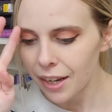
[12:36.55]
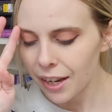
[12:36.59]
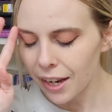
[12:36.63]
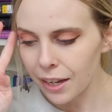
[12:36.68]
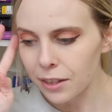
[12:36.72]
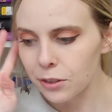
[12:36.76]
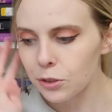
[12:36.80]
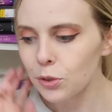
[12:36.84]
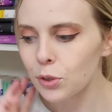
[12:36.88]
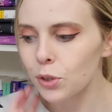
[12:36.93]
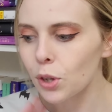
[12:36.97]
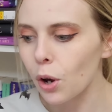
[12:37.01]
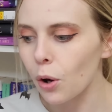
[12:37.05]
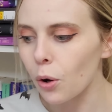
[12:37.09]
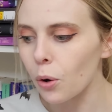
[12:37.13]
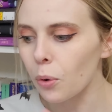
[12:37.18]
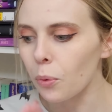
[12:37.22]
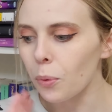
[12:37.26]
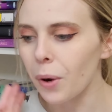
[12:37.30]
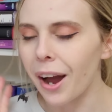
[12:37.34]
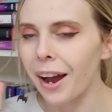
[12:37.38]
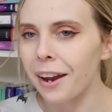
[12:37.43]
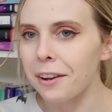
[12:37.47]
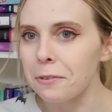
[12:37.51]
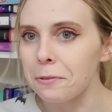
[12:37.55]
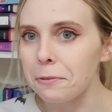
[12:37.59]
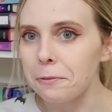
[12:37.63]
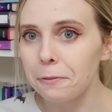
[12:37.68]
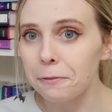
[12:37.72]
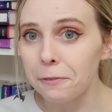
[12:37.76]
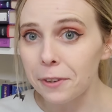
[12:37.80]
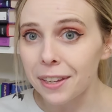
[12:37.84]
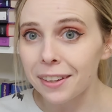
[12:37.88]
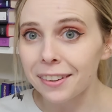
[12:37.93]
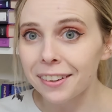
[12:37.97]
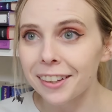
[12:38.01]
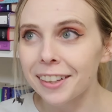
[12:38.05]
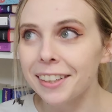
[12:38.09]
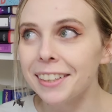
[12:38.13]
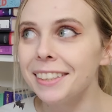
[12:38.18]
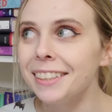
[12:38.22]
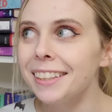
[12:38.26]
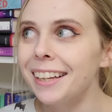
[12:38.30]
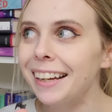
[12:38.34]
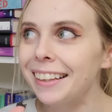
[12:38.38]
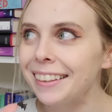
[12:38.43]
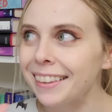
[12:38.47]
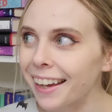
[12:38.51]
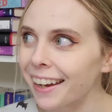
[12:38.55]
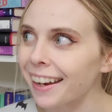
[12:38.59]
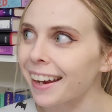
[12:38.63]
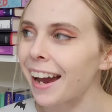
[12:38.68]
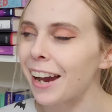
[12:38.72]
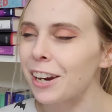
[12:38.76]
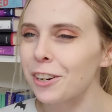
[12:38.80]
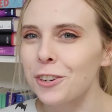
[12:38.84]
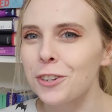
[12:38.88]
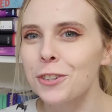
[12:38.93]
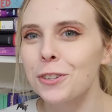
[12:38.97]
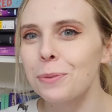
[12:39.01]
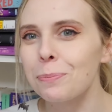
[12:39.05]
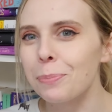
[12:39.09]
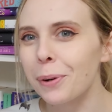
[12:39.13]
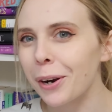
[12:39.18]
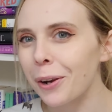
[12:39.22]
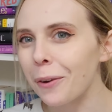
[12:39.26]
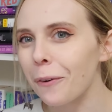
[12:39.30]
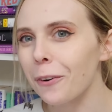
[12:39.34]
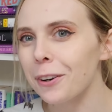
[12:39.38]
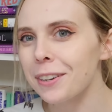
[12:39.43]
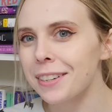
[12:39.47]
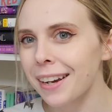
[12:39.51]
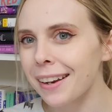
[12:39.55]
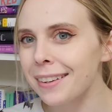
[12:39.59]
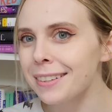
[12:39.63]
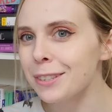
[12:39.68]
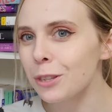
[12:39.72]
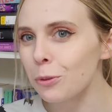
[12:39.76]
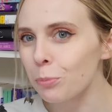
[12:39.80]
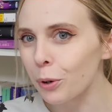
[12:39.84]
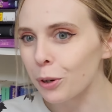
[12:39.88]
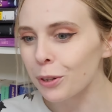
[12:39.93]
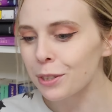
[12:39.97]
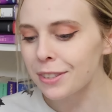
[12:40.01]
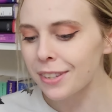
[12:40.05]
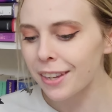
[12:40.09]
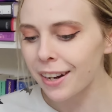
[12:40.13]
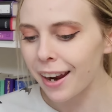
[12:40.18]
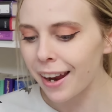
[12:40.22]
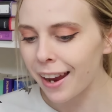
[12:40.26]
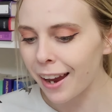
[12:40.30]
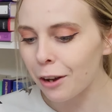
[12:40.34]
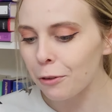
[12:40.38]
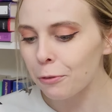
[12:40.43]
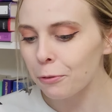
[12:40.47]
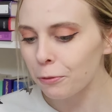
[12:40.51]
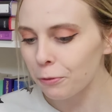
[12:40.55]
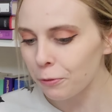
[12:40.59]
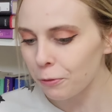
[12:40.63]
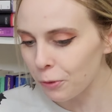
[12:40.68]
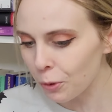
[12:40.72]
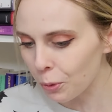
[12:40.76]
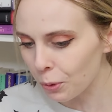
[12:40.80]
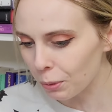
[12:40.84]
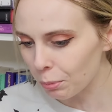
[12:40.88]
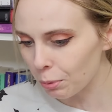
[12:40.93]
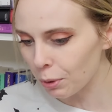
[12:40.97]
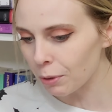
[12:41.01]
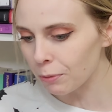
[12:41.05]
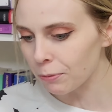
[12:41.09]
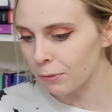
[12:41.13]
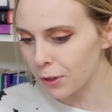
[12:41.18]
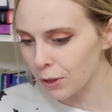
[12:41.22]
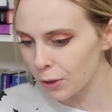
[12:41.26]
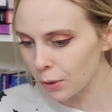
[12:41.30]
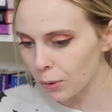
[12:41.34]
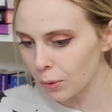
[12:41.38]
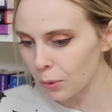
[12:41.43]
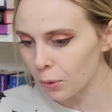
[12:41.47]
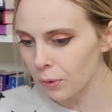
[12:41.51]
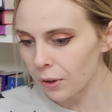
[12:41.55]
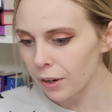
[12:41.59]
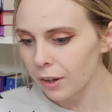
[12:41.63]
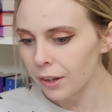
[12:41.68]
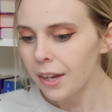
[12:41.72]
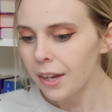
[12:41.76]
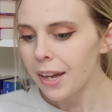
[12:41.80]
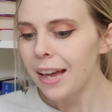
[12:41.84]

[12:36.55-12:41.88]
and so I feel like I should prioritize the books that I have for review.